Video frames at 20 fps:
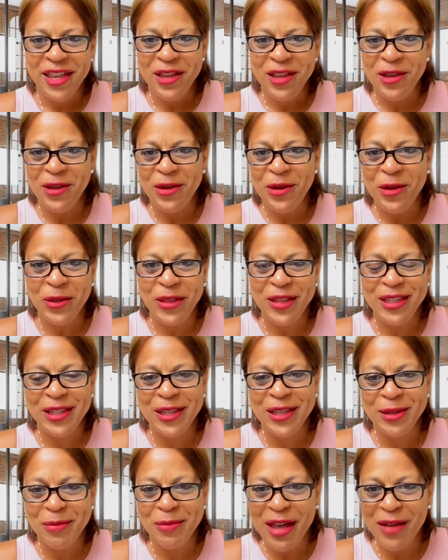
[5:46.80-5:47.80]
You know, this
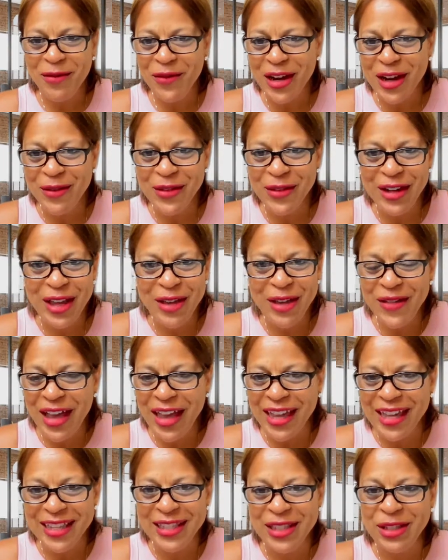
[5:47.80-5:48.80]
is my favorite
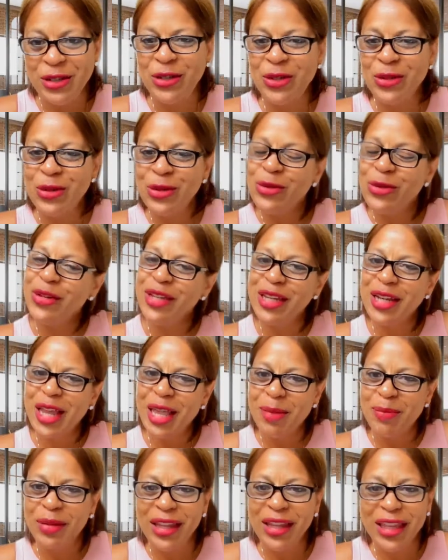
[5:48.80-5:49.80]
advice. Do you need
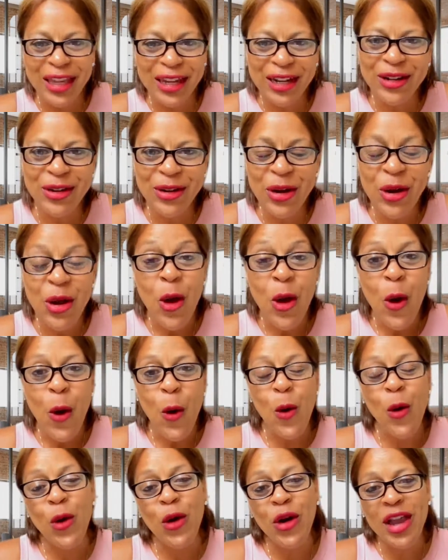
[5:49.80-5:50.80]
a planner
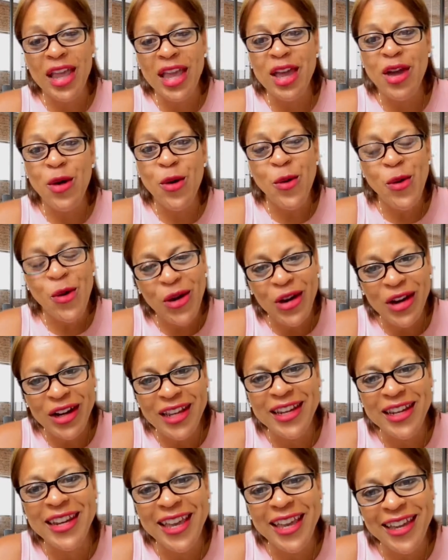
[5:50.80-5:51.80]
or a
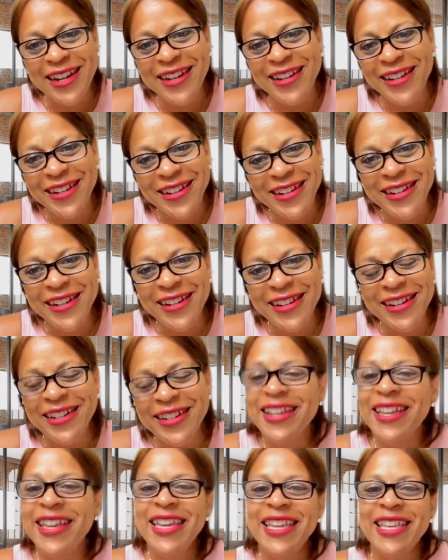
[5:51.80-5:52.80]

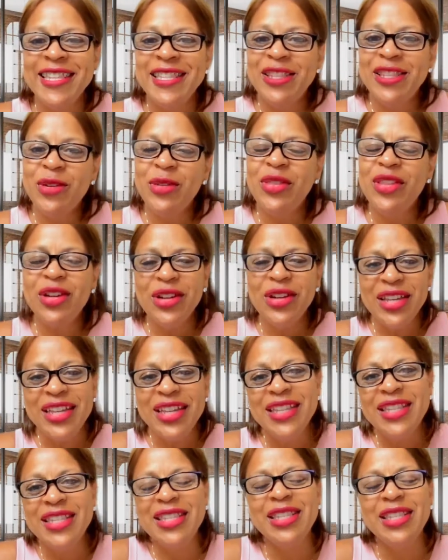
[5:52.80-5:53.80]
coordinator? So there
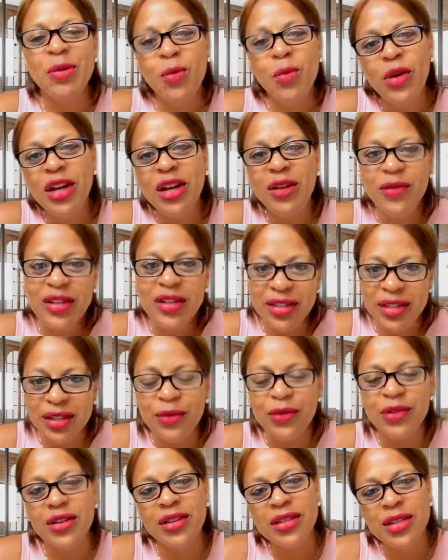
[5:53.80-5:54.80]
is somewhat of a
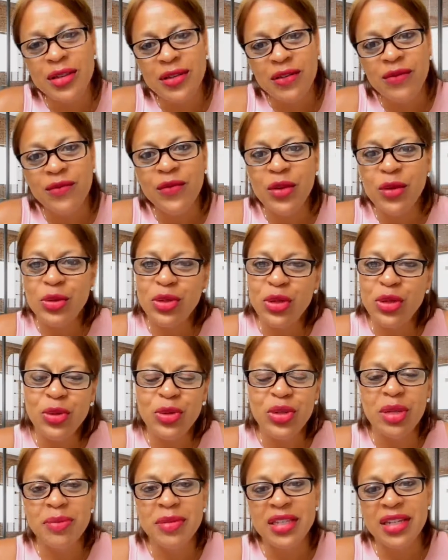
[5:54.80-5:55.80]
difference. Folks
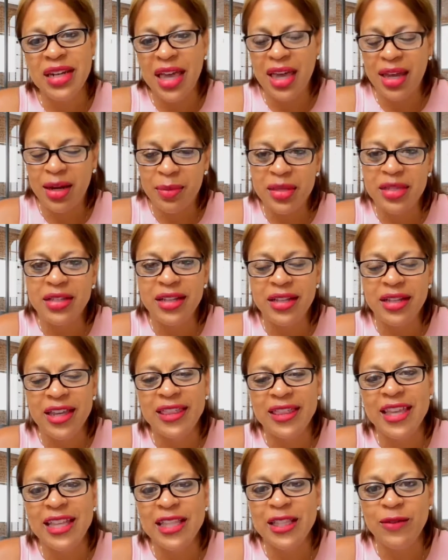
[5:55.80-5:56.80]
use them synonymously,
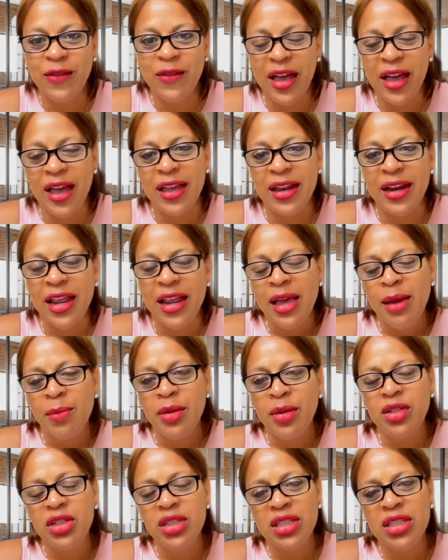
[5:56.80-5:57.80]
and that's fine.
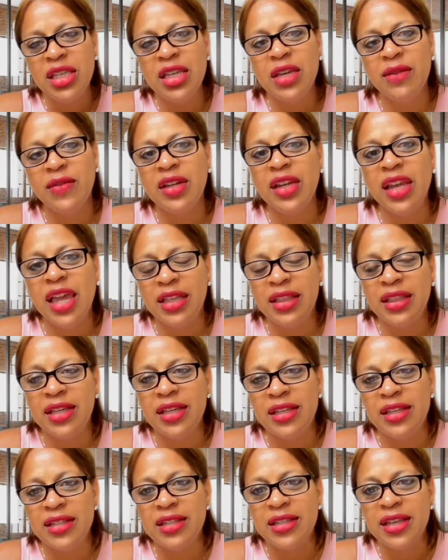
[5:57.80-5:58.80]
But just think of it like
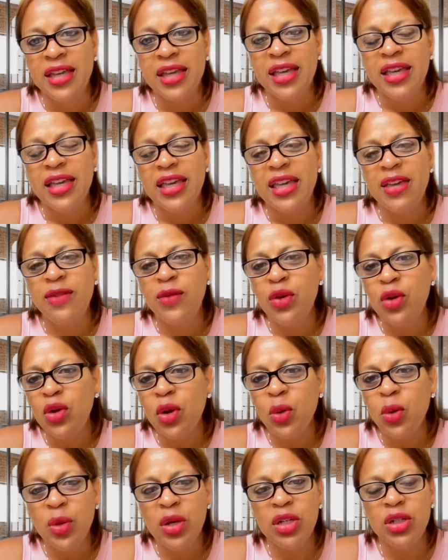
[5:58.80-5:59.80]
this. If you
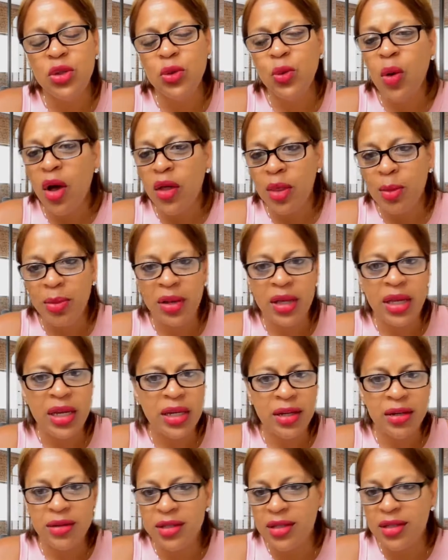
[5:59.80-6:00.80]
don't want to do all the
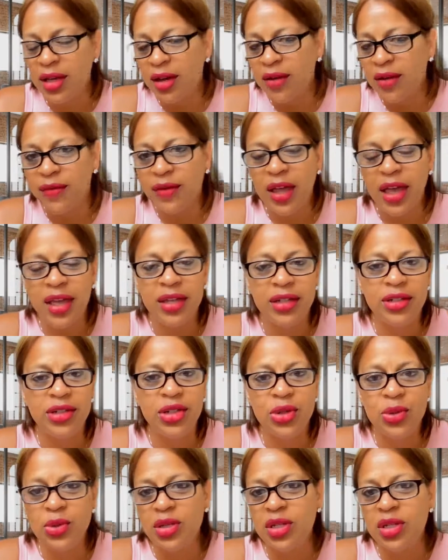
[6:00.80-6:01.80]
planning yourself, like
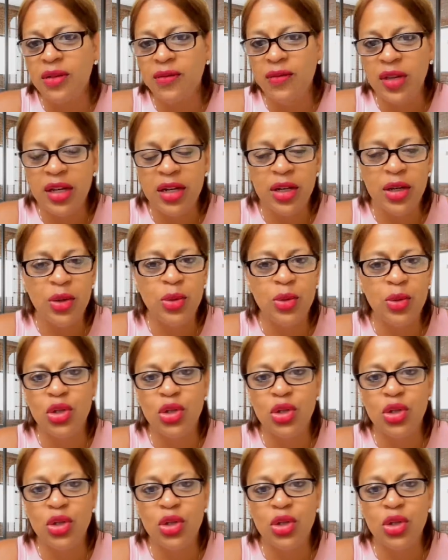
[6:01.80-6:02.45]
choosing a venue,